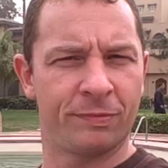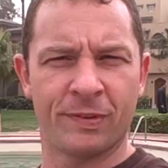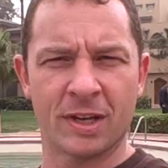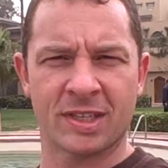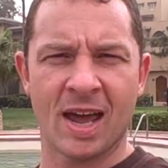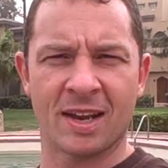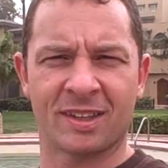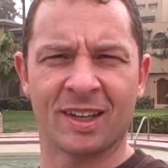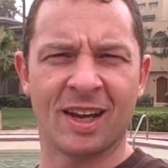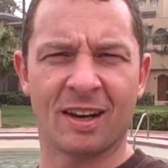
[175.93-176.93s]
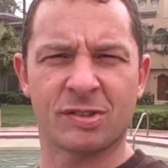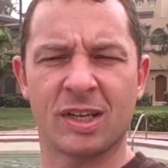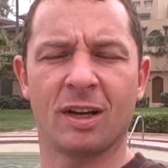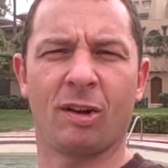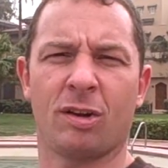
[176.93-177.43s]
firsthand, and I've
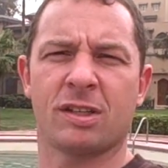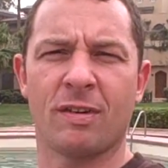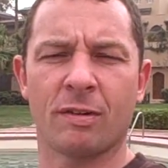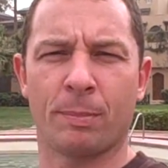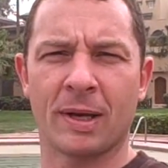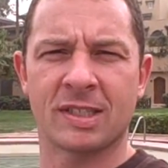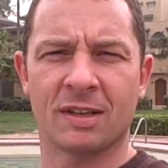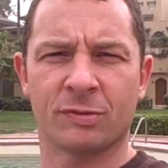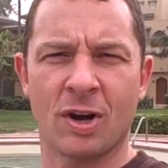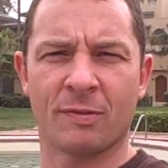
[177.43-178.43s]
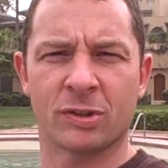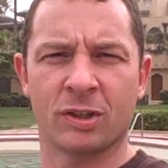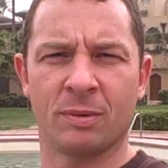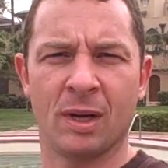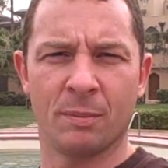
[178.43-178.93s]
seen it in lots of other places I've travelled
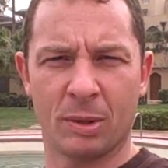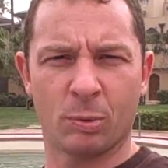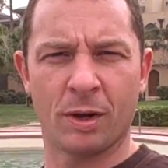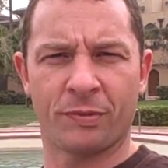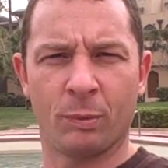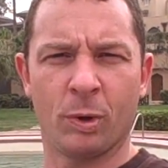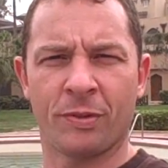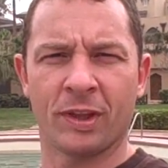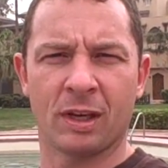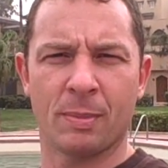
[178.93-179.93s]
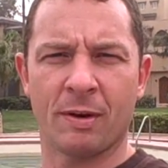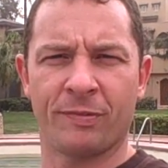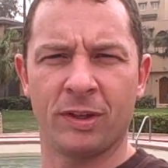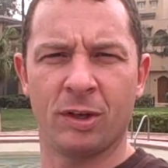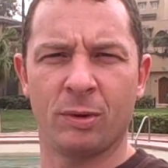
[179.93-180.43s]
to, but worth thinking about
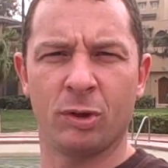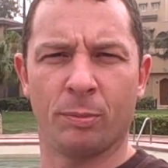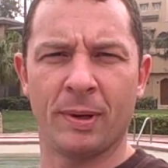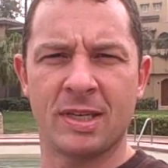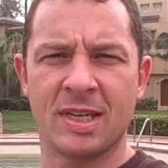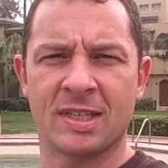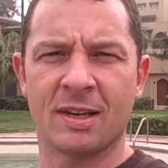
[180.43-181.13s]
for you and your PT